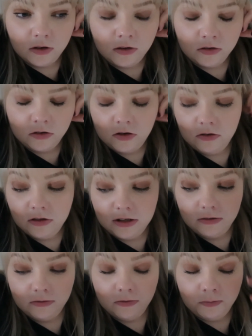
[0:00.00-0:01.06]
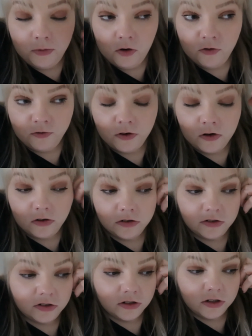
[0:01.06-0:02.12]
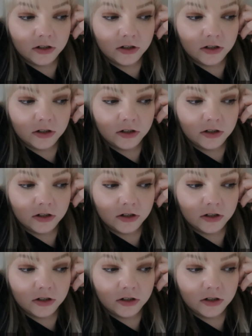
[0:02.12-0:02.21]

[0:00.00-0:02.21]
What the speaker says: and do the both floors.